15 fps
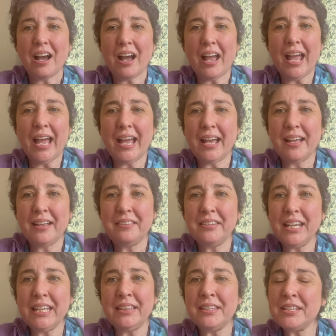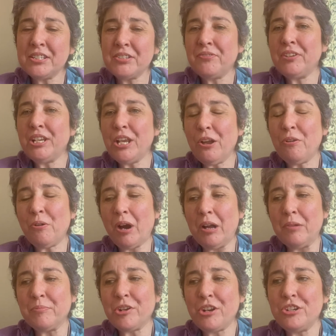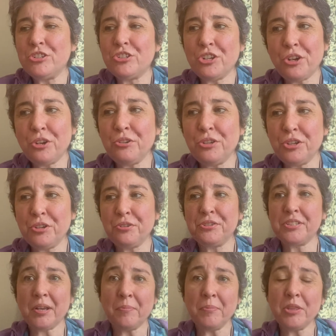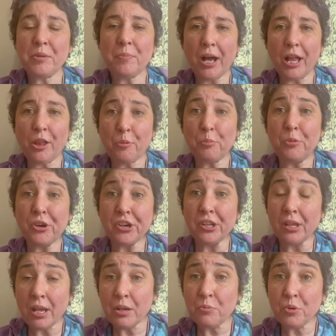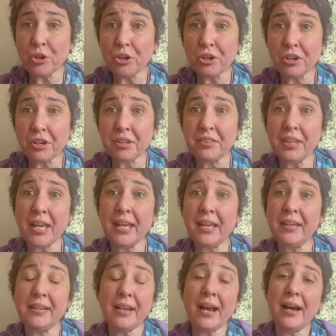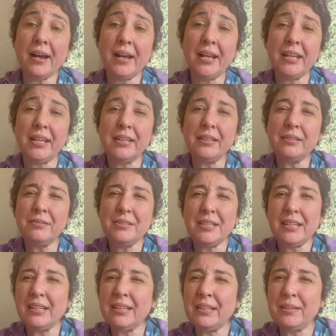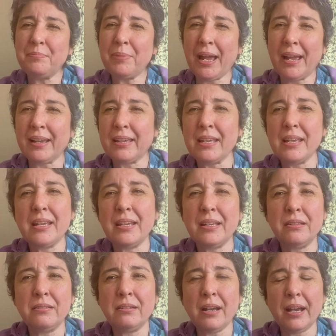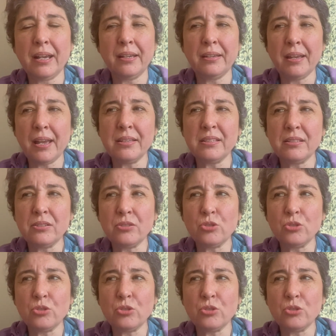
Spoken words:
and in this video I'm going to show you some of the polymer clay work that I did back in, I guess,